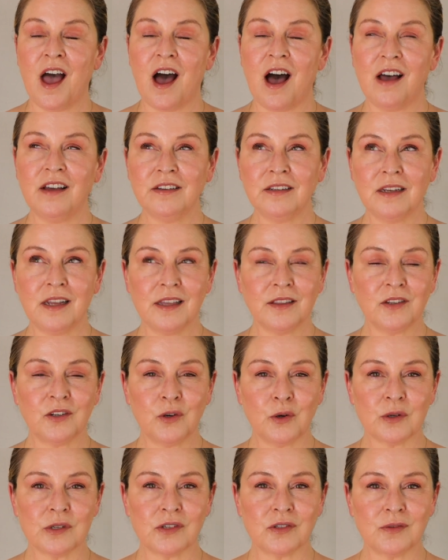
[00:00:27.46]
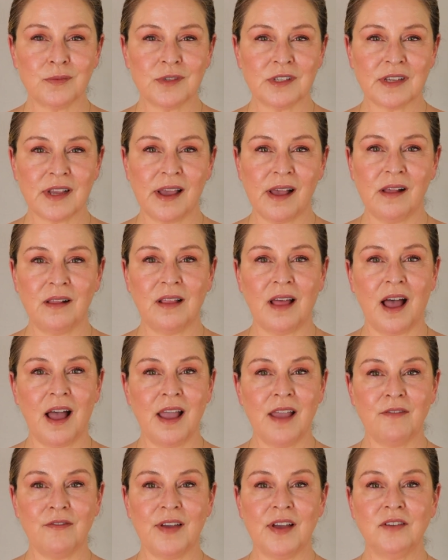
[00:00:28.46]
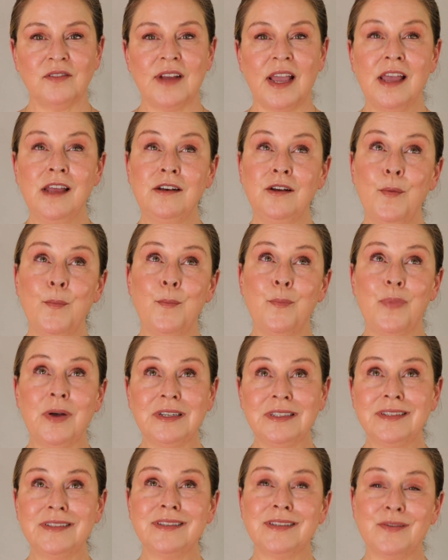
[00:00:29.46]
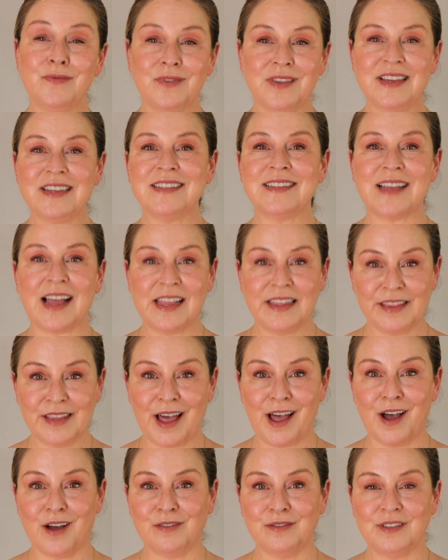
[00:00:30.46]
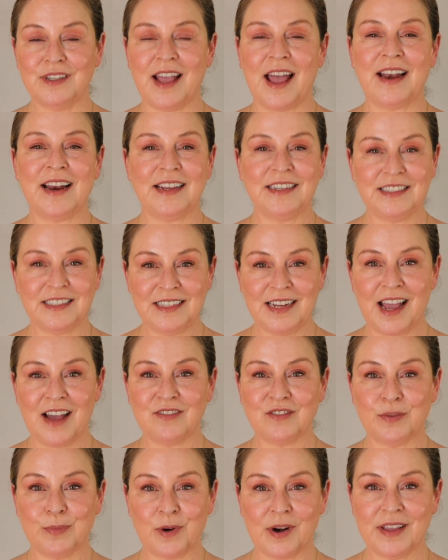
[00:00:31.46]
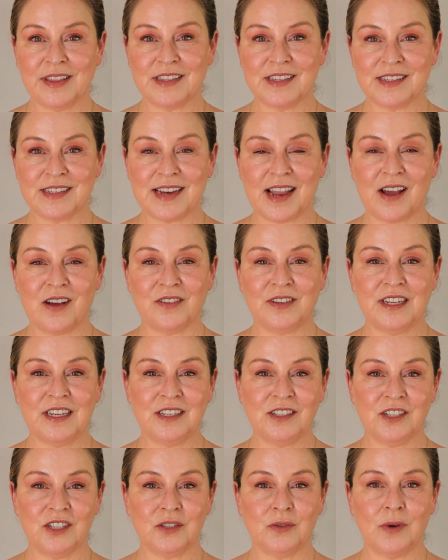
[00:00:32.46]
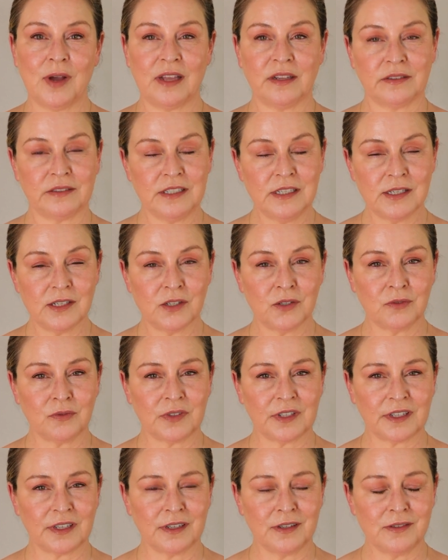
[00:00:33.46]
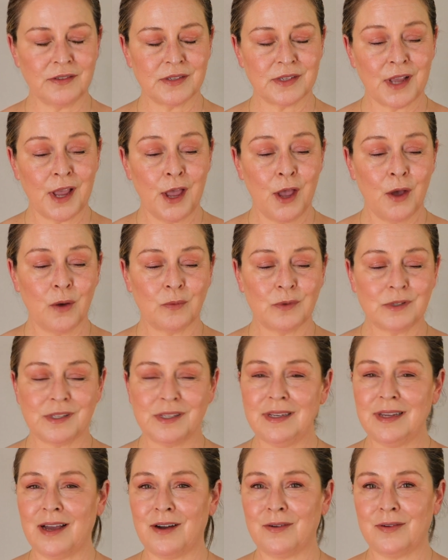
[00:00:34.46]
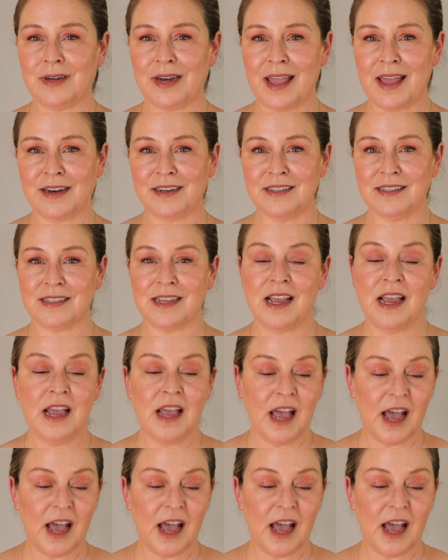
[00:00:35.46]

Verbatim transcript: Unlike the Nordstrom sale, I found an abundance of things I loved, and I did have to break this down into at least two videos. We'll see how it edits.